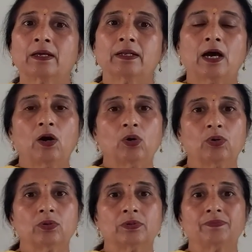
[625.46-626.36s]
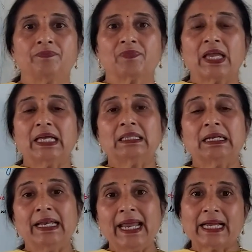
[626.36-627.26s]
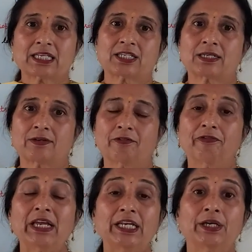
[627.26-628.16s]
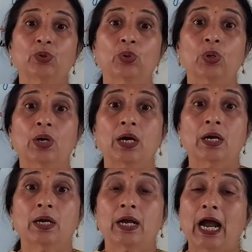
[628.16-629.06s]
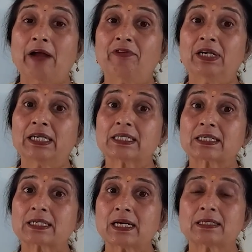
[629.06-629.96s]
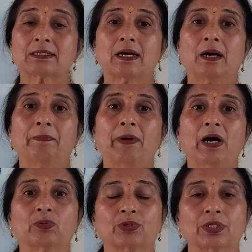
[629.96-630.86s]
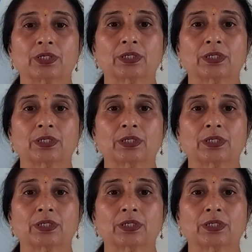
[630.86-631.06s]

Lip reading: Now, in the next video, I will discuss about